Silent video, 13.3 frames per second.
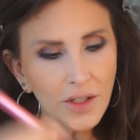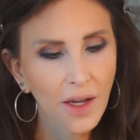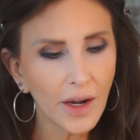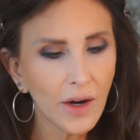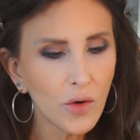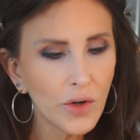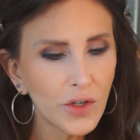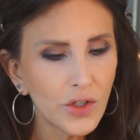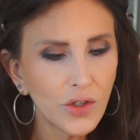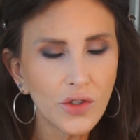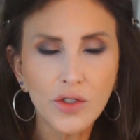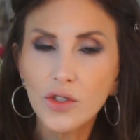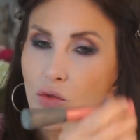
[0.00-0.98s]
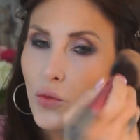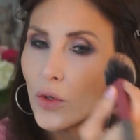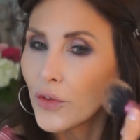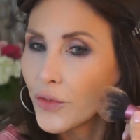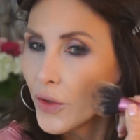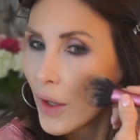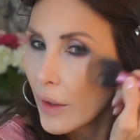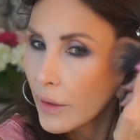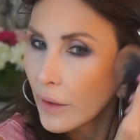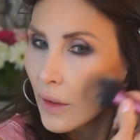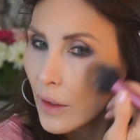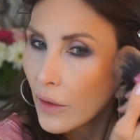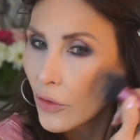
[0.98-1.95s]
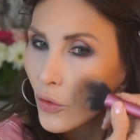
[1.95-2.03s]
I always use this Real
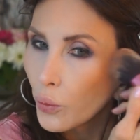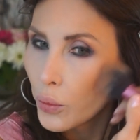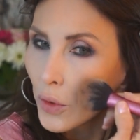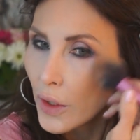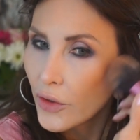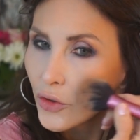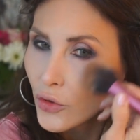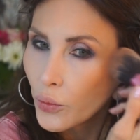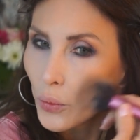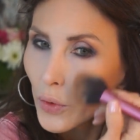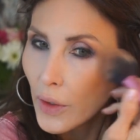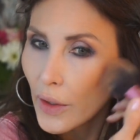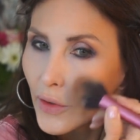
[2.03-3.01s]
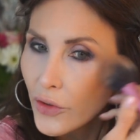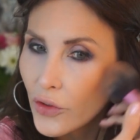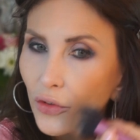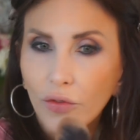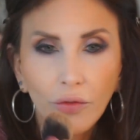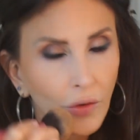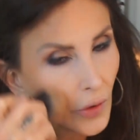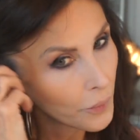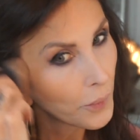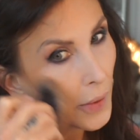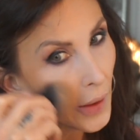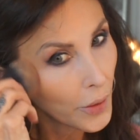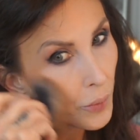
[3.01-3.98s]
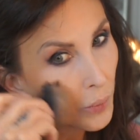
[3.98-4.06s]
Techniques blush brush for
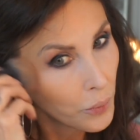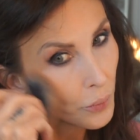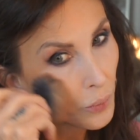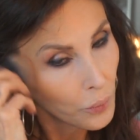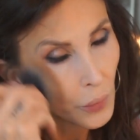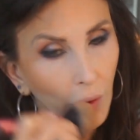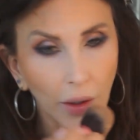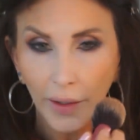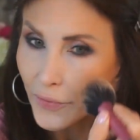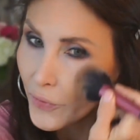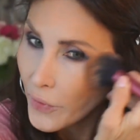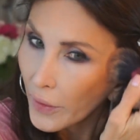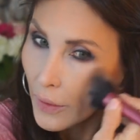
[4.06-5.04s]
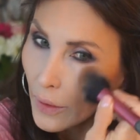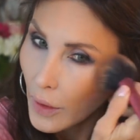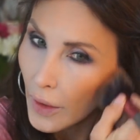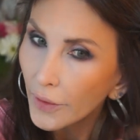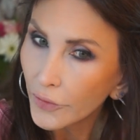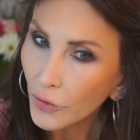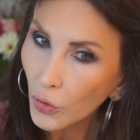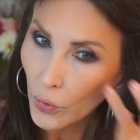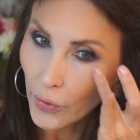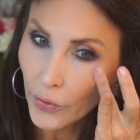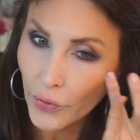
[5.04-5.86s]
my bronzing contour